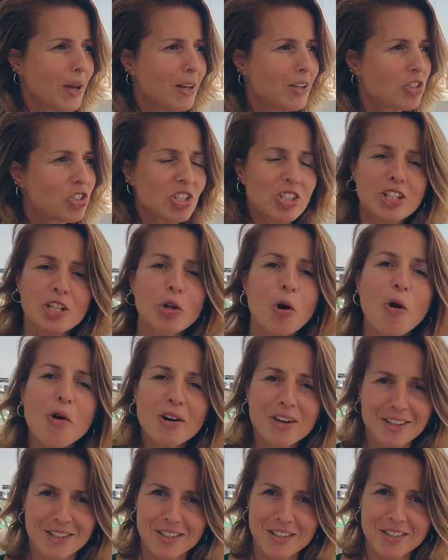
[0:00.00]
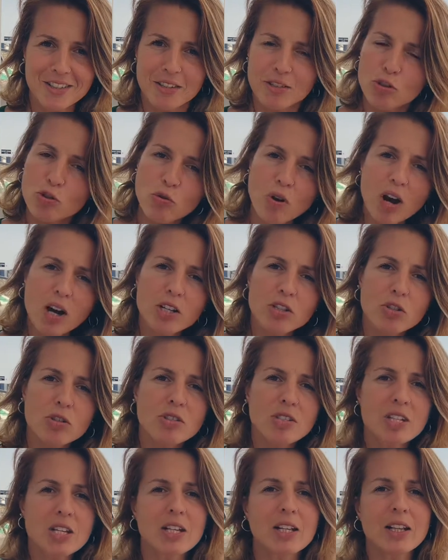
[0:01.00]
just in August, try to
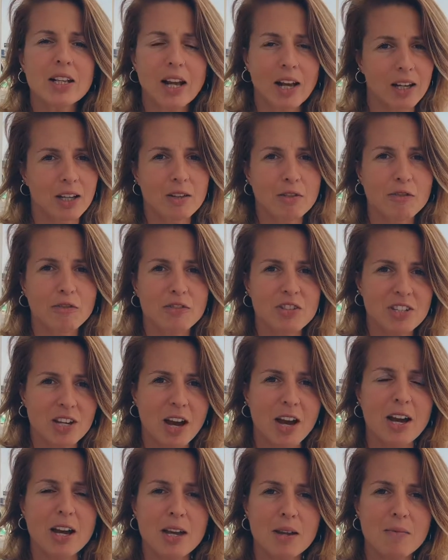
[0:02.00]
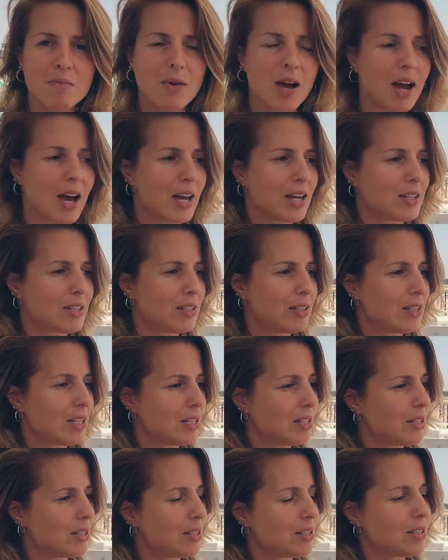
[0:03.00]
see lifetime as
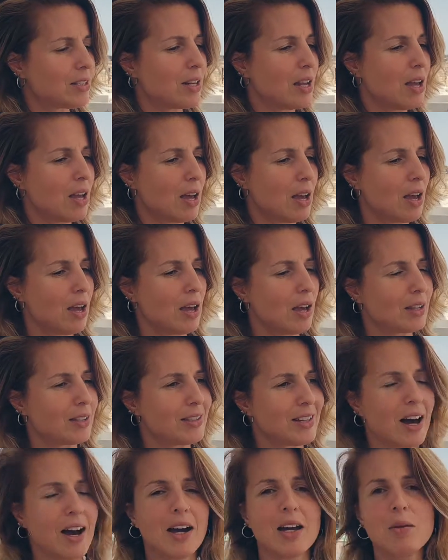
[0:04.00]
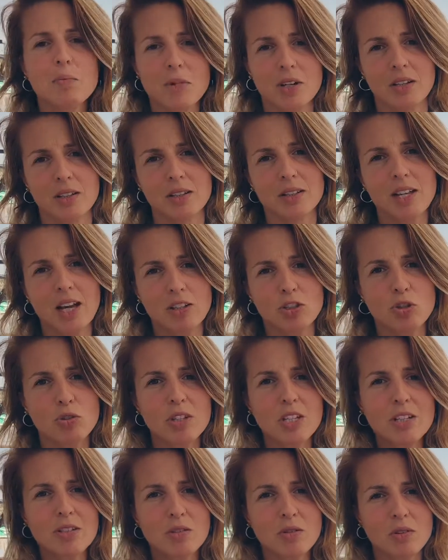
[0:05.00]
this diamond that you
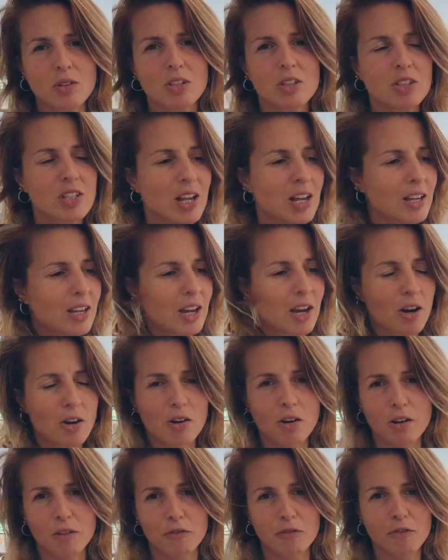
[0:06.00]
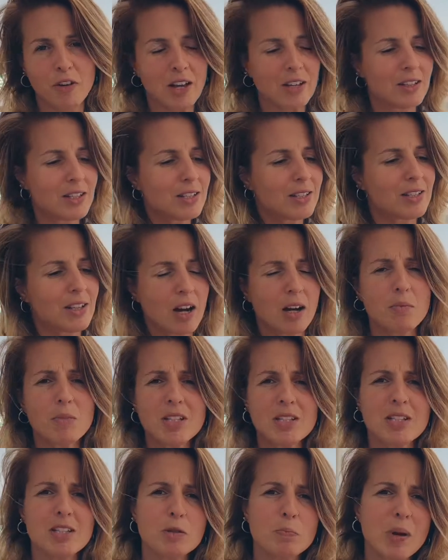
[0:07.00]
need to take care of. And this
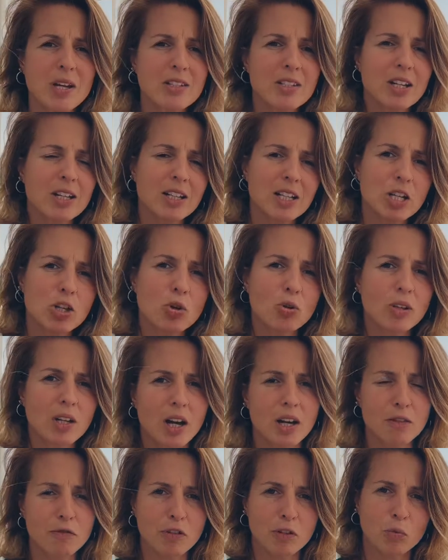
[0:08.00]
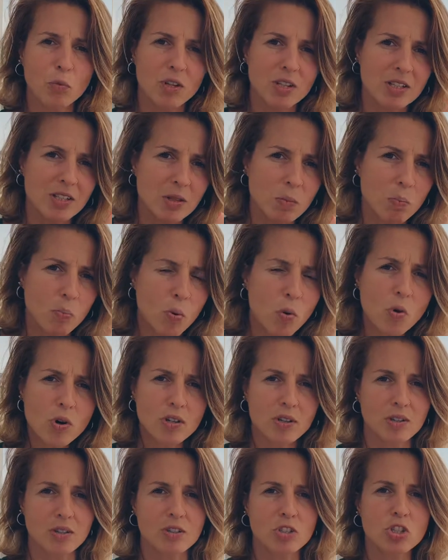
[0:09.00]
diamond is basically your life and what is
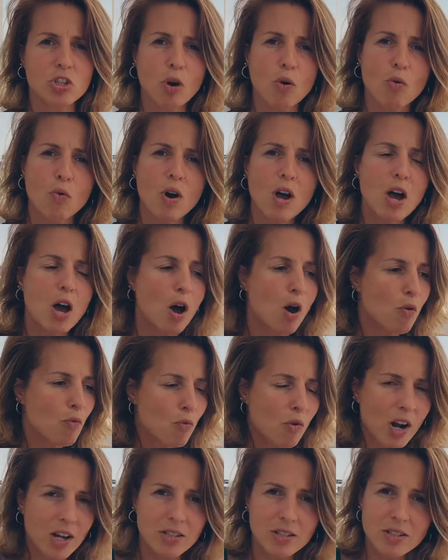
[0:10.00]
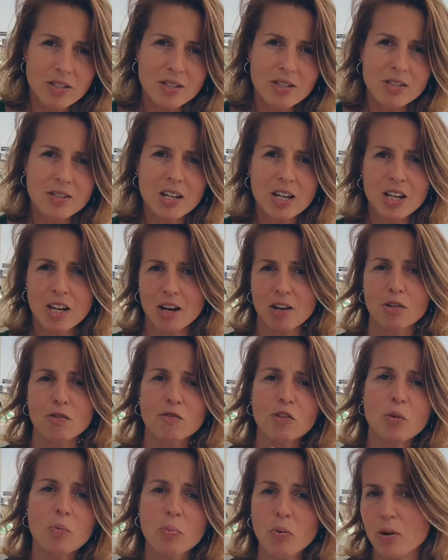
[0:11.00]
important. So rest, take care of
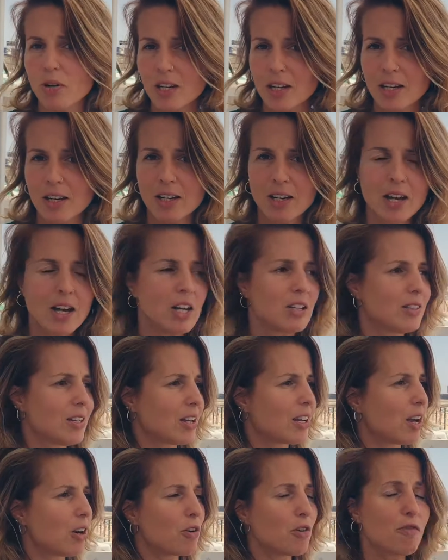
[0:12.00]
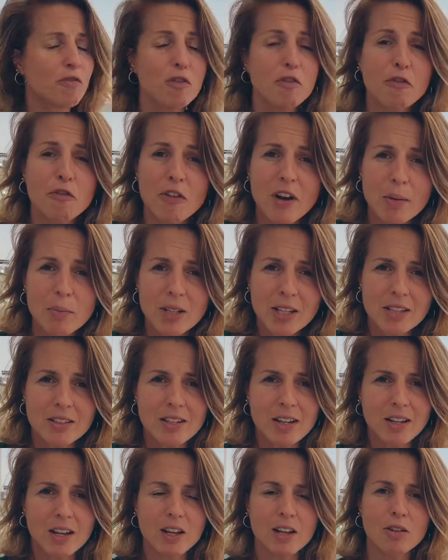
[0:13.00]
your body, take care of your family,
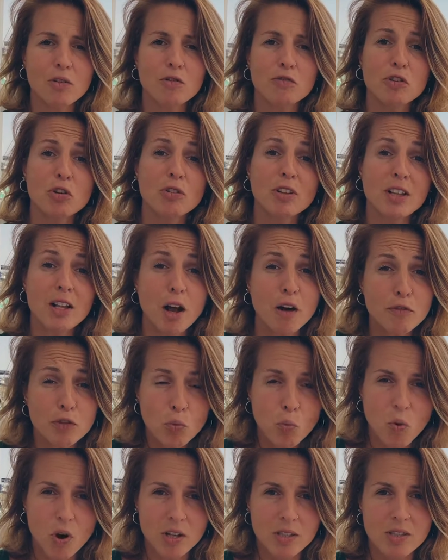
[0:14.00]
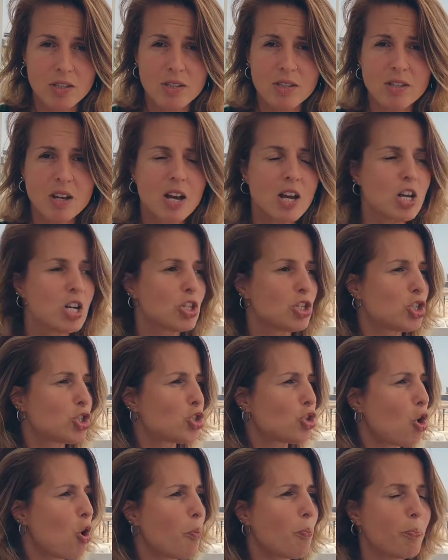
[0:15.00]
take care of your loved ones.
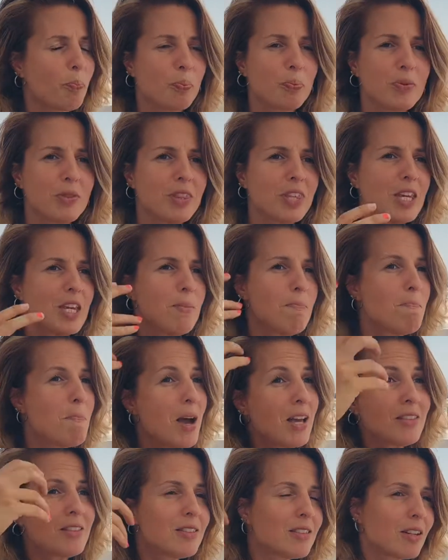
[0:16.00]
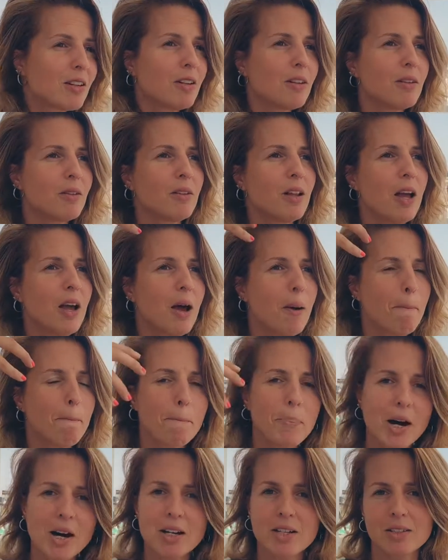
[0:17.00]
Stop the mental
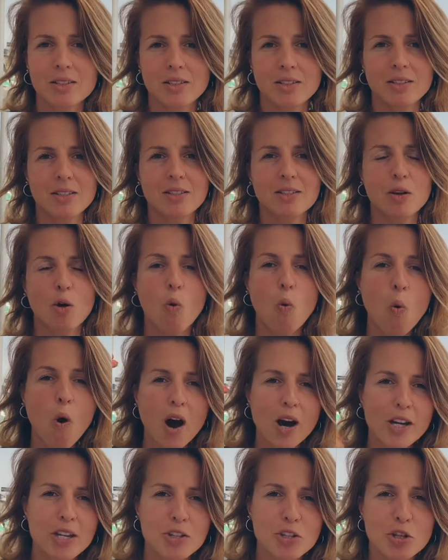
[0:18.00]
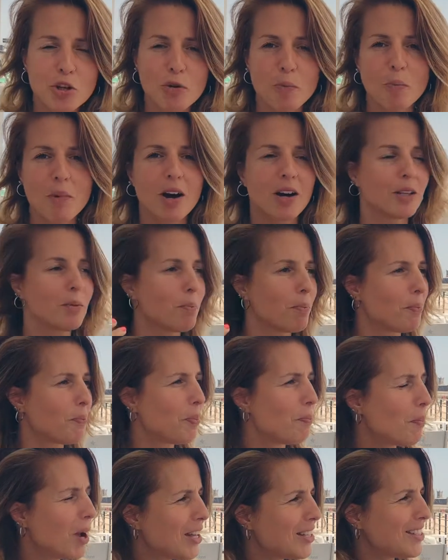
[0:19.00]
buzz, quiet your mind,
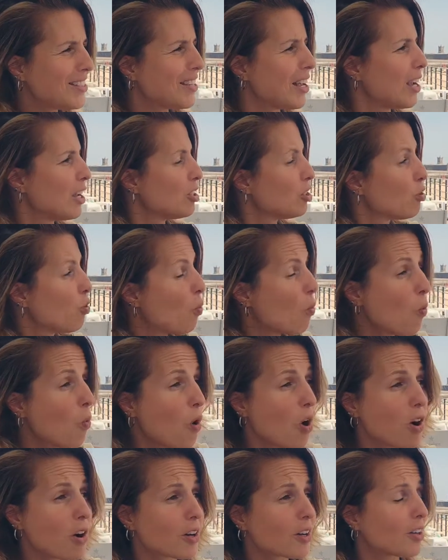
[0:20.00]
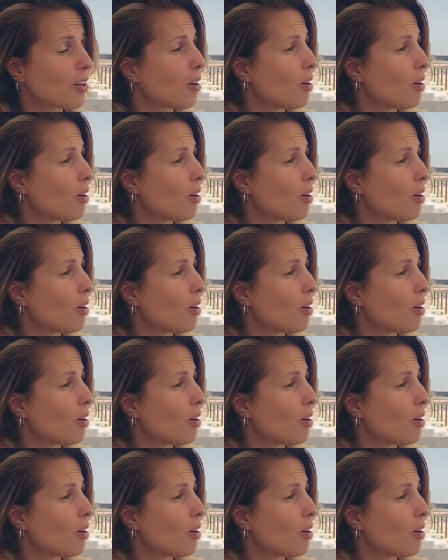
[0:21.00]
meditate, walk,